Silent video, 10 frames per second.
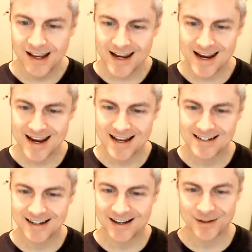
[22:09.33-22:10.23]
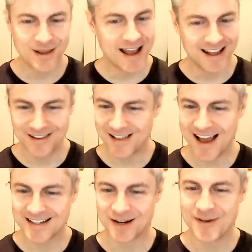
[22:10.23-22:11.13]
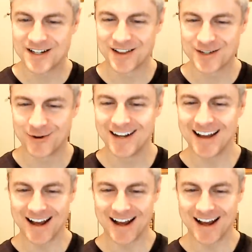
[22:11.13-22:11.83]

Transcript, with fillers: And uh, last, I'll mention this one.